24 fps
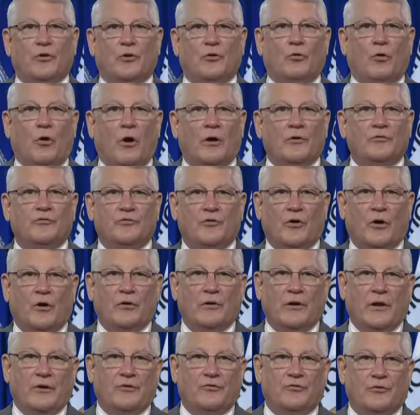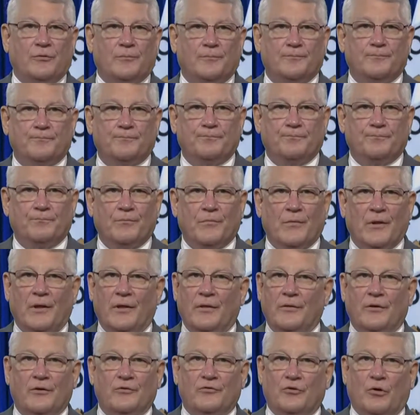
across our nation. There's